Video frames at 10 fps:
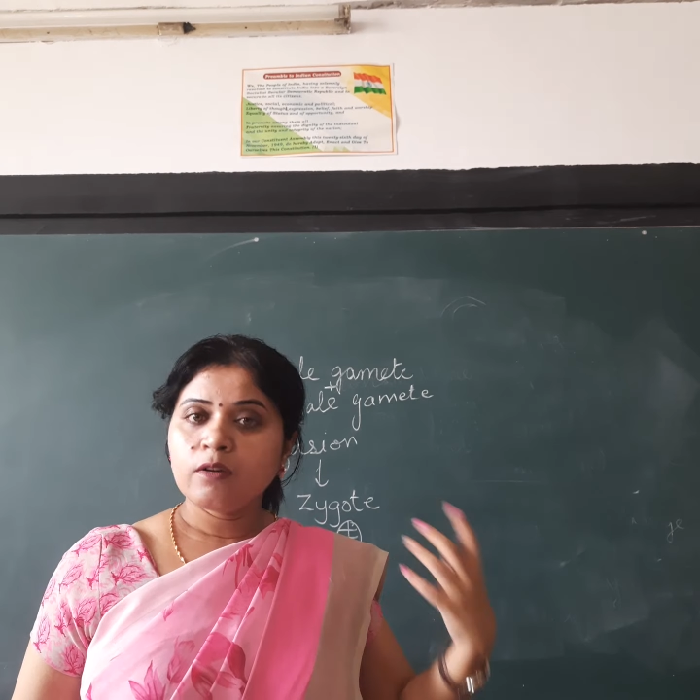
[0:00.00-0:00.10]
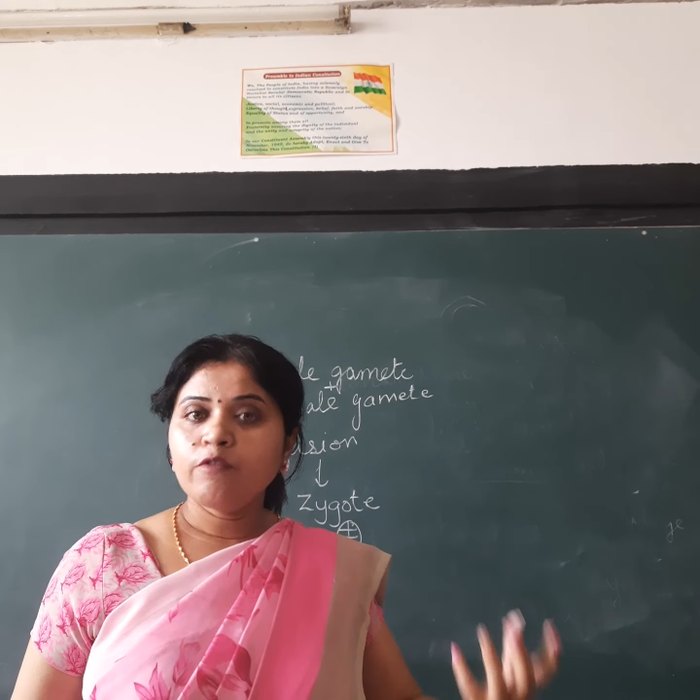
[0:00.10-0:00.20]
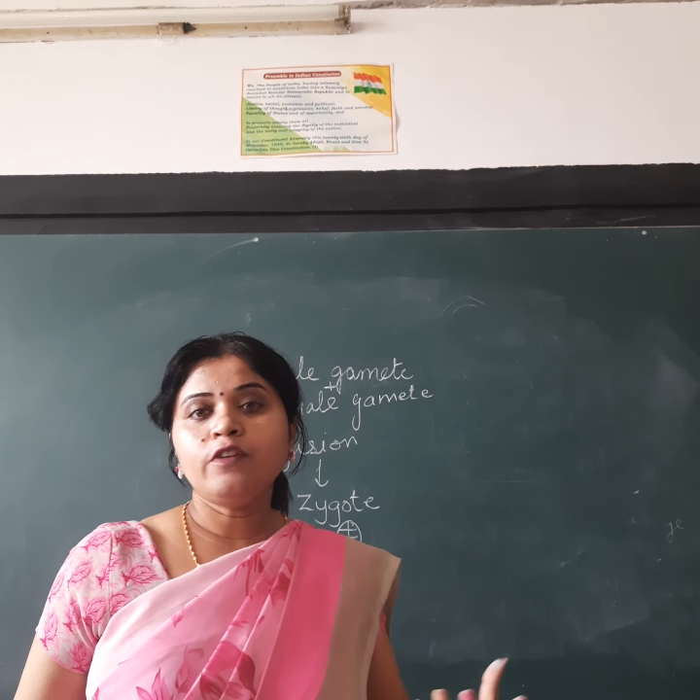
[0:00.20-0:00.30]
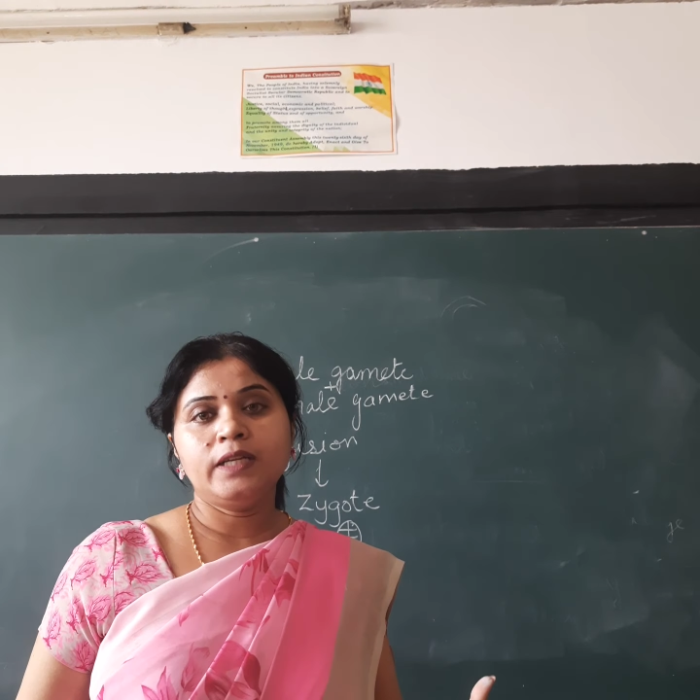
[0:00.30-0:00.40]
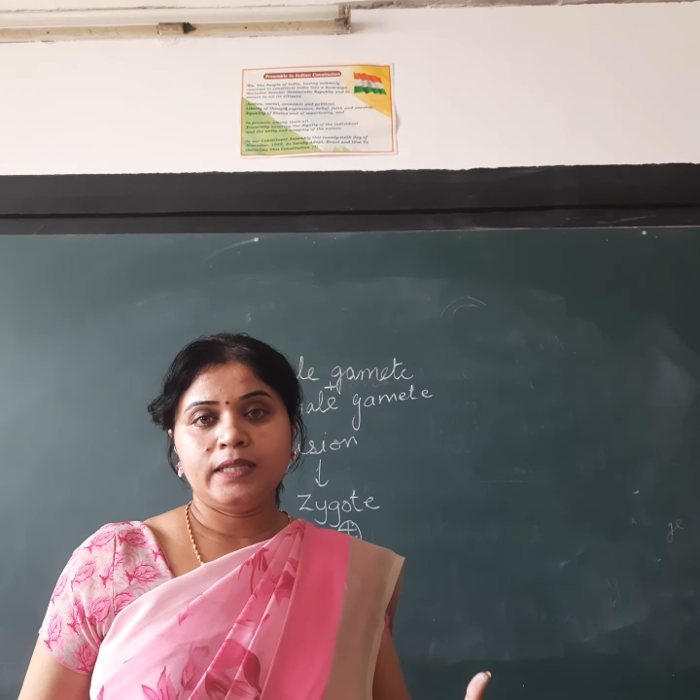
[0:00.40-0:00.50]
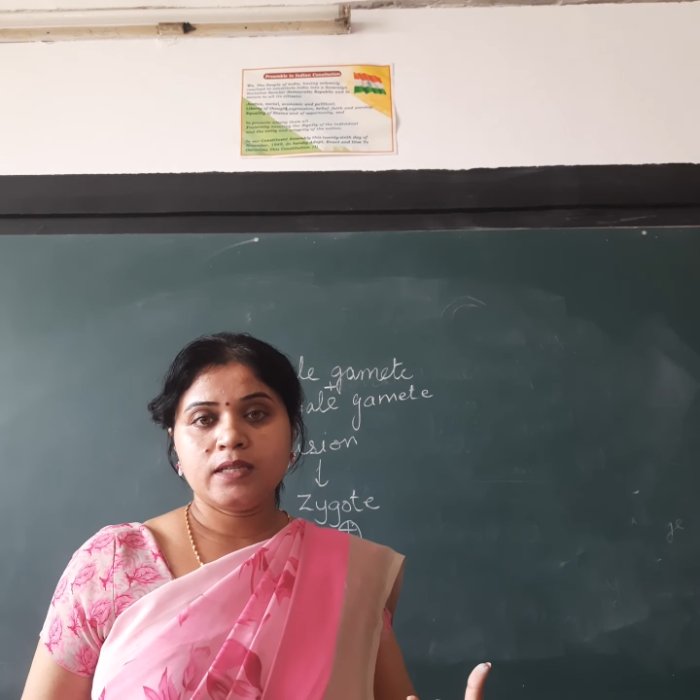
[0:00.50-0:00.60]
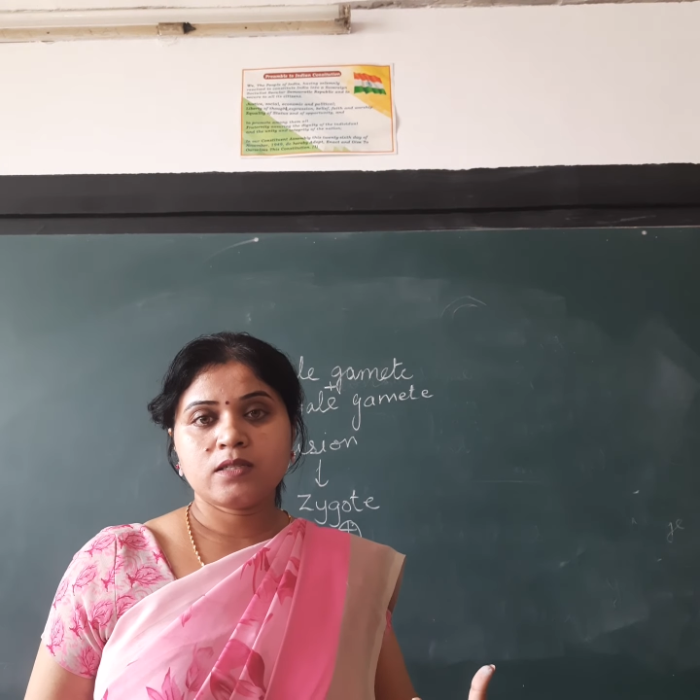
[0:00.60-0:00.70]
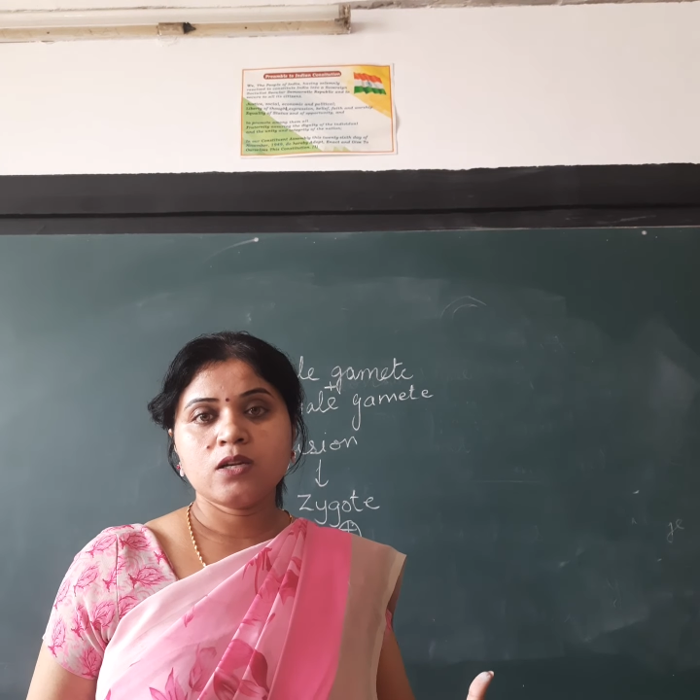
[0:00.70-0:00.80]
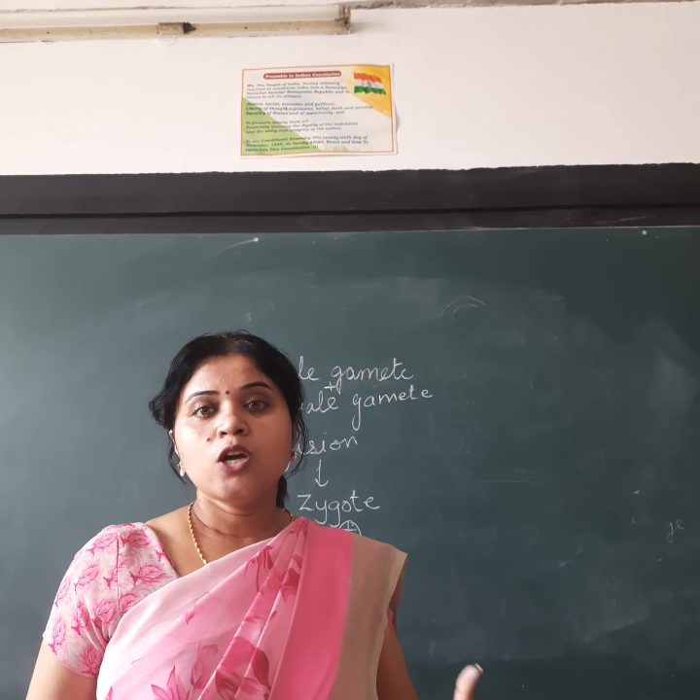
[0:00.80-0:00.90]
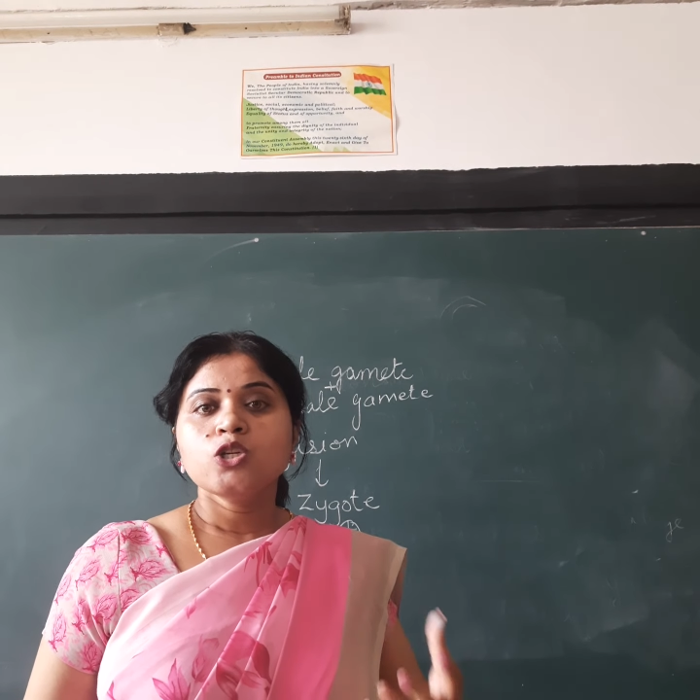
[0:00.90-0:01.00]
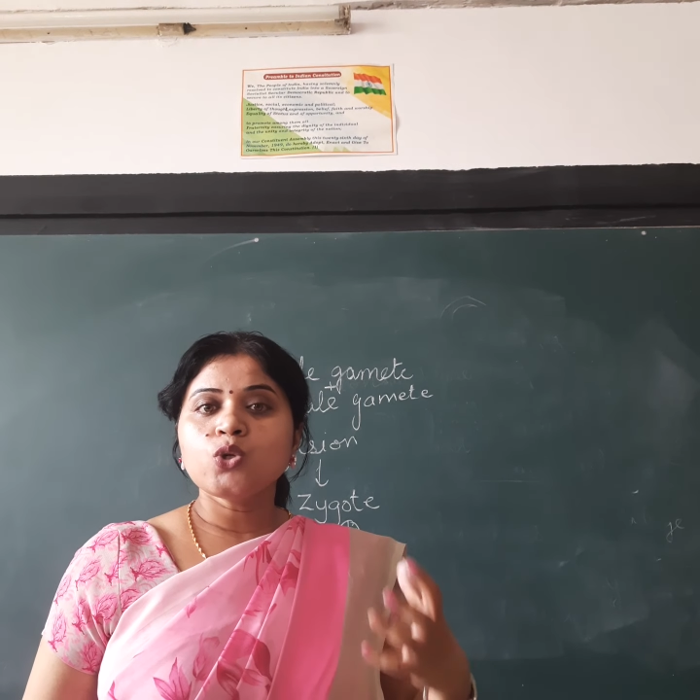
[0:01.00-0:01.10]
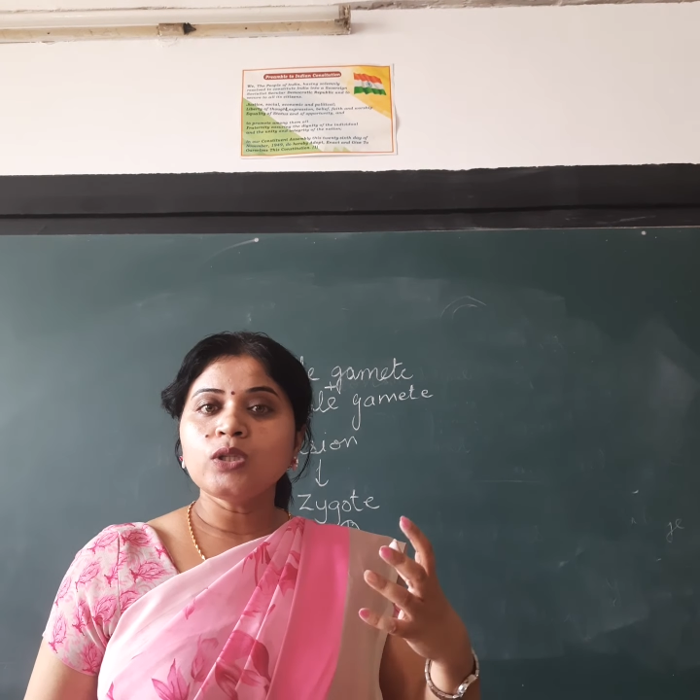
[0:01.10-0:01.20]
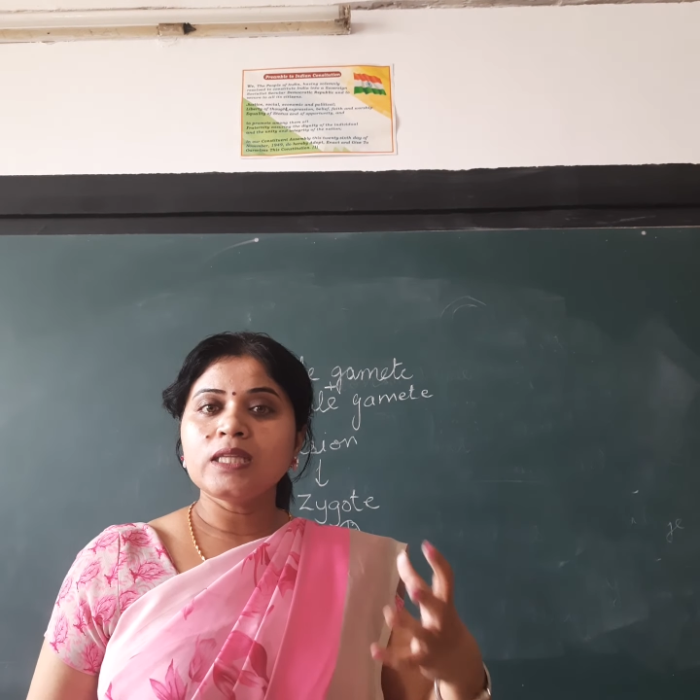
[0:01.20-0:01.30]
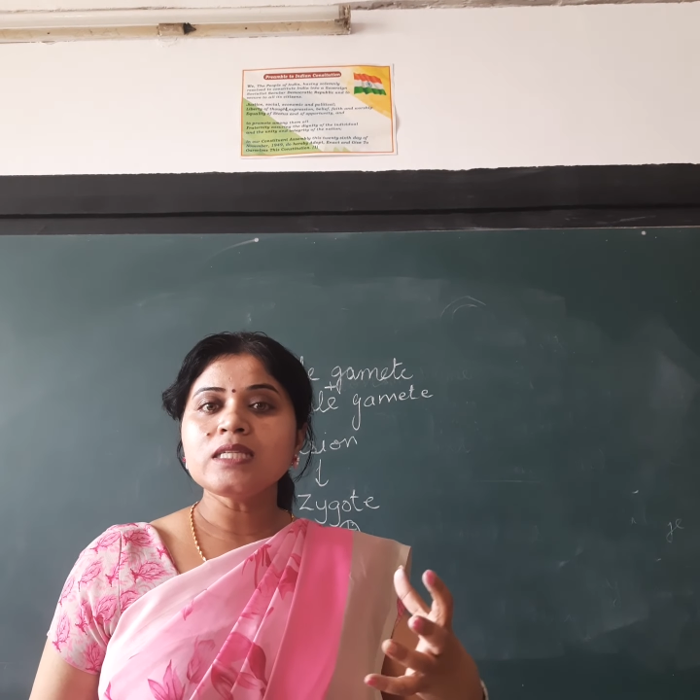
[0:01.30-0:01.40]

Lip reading: fetus. So